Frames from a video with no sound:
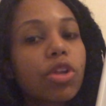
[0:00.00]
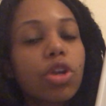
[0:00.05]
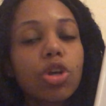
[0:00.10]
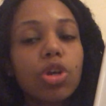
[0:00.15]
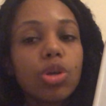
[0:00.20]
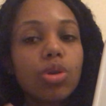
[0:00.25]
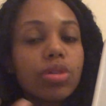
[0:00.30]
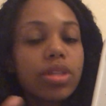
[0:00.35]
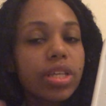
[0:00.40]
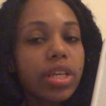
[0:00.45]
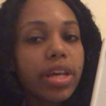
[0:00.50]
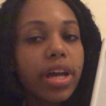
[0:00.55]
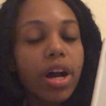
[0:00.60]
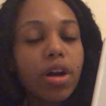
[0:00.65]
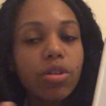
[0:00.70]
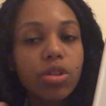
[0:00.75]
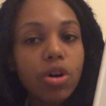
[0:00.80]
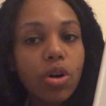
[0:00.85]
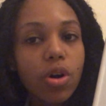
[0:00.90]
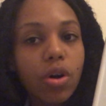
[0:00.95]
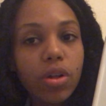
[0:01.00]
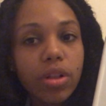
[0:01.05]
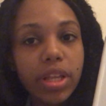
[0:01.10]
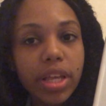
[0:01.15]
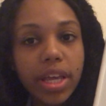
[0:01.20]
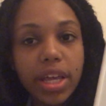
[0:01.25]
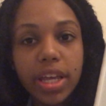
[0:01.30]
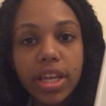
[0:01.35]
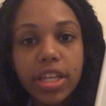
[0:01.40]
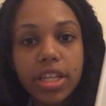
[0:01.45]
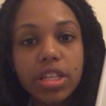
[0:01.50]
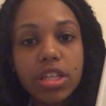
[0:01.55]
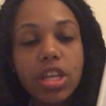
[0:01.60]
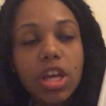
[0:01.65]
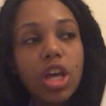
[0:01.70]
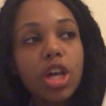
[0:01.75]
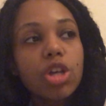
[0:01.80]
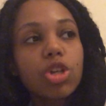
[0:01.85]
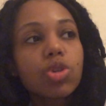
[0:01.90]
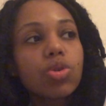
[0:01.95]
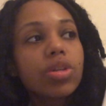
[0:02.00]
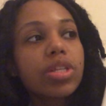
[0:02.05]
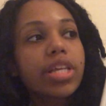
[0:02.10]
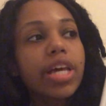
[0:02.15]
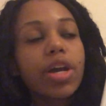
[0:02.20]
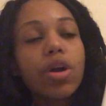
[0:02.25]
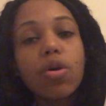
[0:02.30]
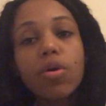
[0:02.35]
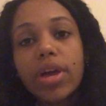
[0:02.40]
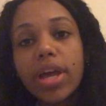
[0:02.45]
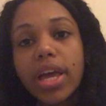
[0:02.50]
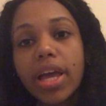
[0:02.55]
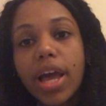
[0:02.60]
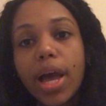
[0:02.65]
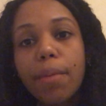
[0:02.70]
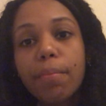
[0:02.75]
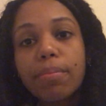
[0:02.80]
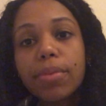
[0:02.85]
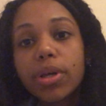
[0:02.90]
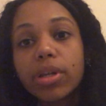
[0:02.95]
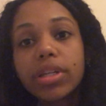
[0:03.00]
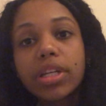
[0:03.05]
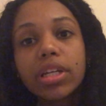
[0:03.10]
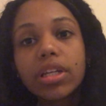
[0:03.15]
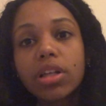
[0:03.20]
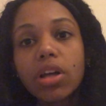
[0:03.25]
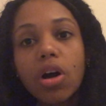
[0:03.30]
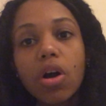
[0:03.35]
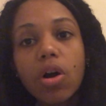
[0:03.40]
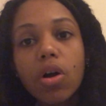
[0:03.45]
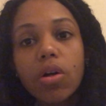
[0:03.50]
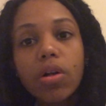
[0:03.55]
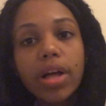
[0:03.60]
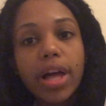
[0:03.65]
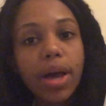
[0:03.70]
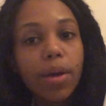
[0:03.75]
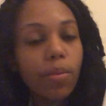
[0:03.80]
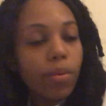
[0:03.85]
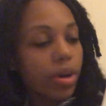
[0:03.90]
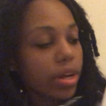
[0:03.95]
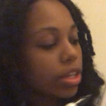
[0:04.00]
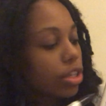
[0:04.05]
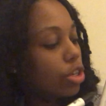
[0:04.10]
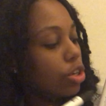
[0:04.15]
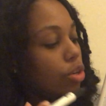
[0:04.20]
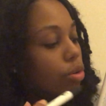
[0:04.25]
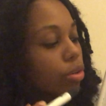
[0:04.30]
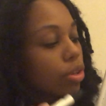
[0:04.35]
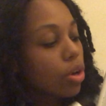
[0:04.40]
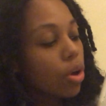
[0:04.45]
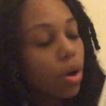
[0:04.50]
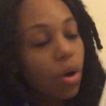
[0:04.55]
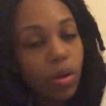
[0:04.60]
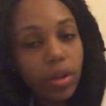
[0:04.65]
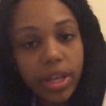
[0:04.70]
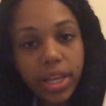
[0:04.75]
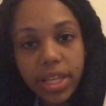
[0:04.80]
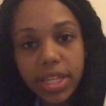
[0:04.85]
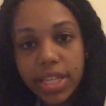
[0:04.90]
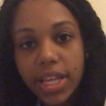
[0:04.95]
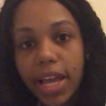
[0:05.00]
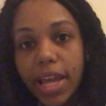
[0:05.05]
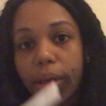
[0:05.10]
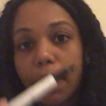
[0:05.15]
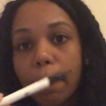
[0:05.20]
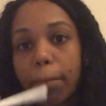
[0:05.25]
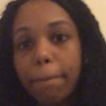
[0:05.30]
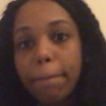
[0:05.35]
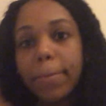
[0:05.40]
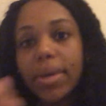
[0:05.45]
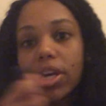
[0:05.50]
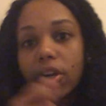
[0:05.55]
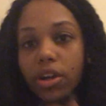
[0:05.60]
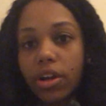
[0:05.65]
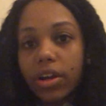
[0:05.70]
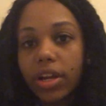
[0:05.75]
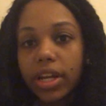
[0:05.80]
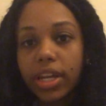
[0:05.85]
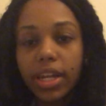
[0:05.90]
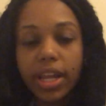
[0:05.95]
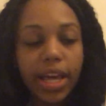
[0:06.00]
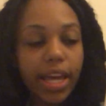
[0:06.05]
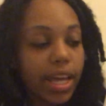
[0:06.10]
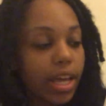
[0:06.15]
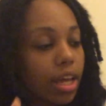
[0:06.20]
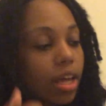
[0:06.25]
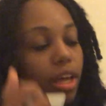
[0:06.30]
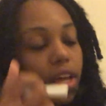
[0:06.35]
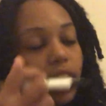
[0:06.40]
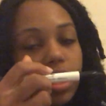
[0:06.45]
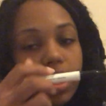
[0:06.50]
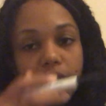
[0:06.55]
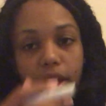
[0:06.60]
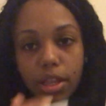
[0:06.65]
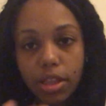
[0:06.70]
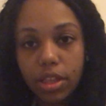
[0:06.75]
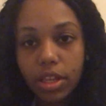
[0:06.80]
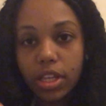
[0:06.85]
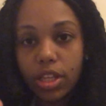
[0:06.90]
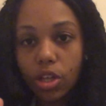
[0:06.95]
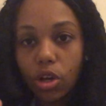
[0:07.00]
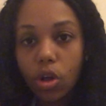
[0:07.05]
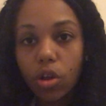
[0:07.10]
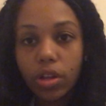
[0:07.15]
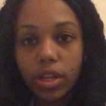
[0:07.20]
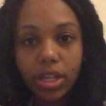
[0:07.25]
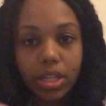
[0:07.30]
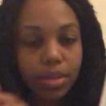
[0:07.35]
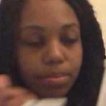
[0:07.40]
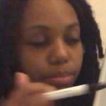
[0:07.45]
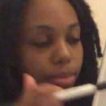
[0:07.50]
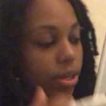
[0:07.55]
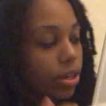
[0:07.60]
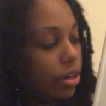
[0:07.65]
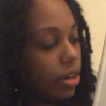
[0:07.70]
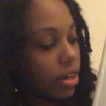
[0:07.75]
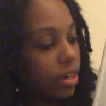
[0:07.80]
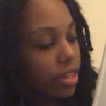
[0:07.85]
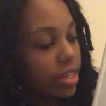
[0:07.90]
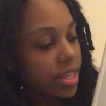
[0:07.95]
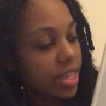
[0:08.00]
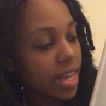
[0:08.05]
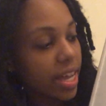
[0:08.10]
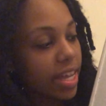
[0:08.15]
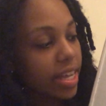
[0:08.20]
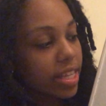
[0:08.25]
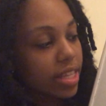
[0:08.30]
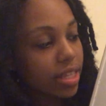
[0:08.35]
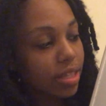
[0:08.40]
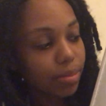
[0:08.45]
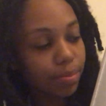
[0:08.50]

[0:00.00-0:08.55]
You see how the Hulk is. So it's like, okay, I'm building the Hulk. I want, the Hulk is like bigger in the Hulk is bigger in size.